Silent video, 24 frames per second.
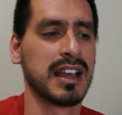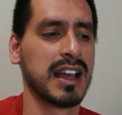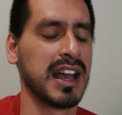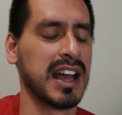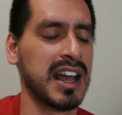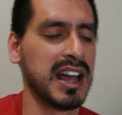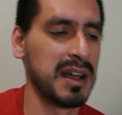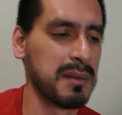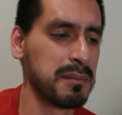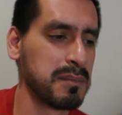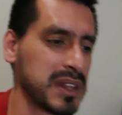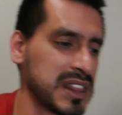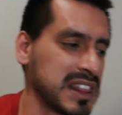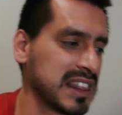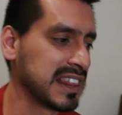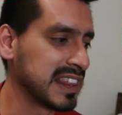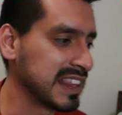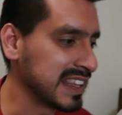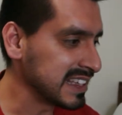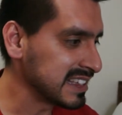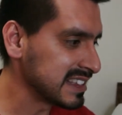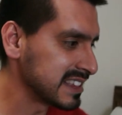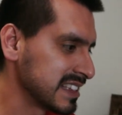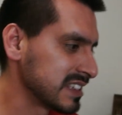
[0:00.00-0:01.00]
Uh, but
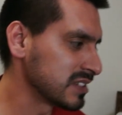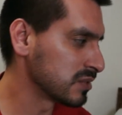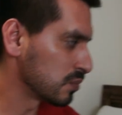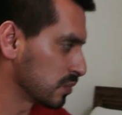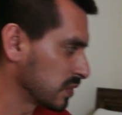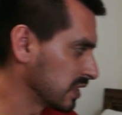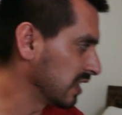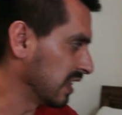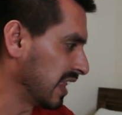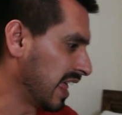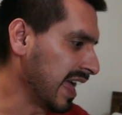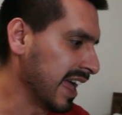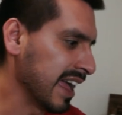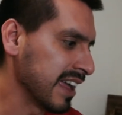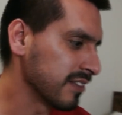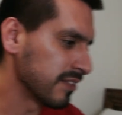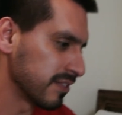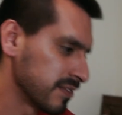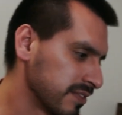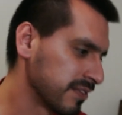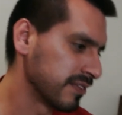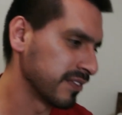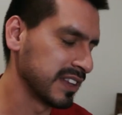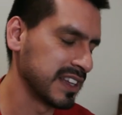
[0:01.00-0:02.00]
this is real
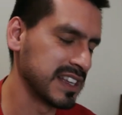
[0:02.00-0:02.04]
life.